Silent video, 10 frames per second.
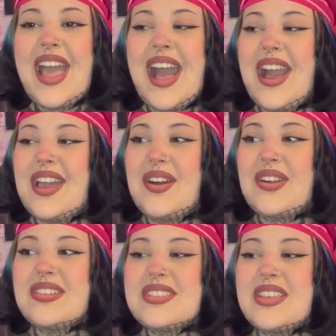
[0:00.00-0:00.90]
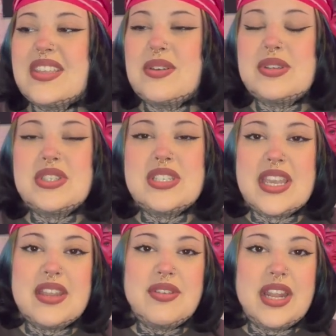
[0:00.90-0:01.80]
I honestly think we should
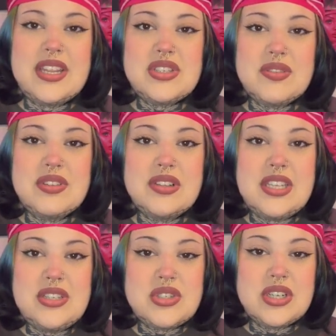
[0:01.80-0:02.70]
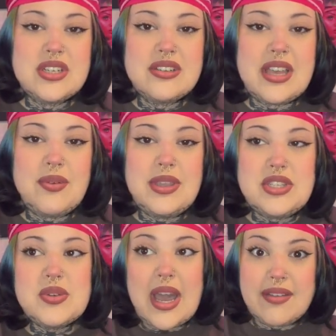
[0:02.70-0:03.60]
take advantage of the leisure that we
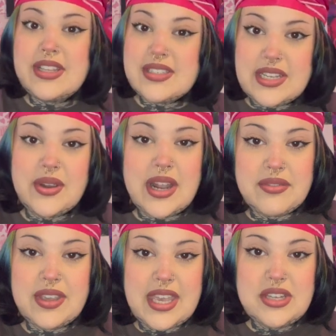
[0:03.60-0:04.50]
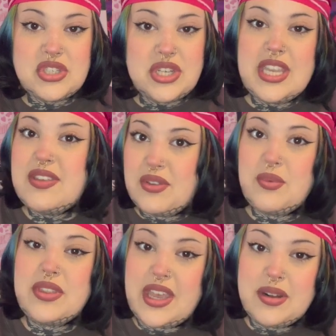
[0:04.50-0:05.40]
do have instant gratification,
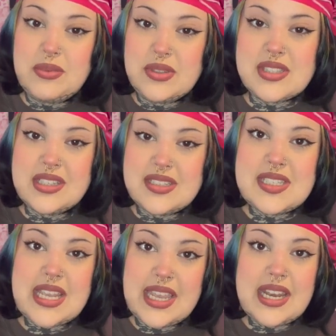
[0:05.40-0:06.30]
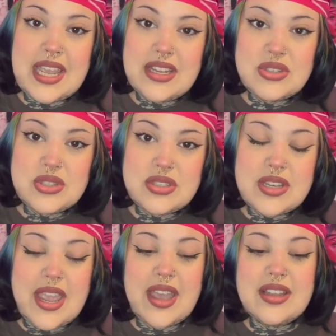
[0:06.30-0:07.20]
even with edibles in this day and age.
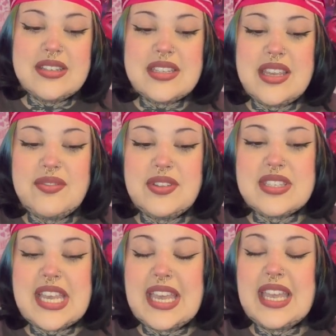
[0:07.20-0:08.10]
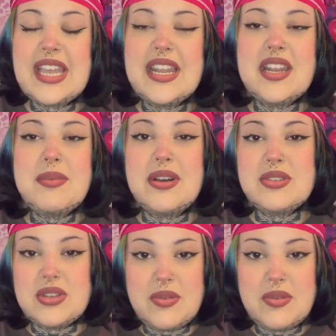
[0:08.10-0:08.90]
And if it's kicking in about 2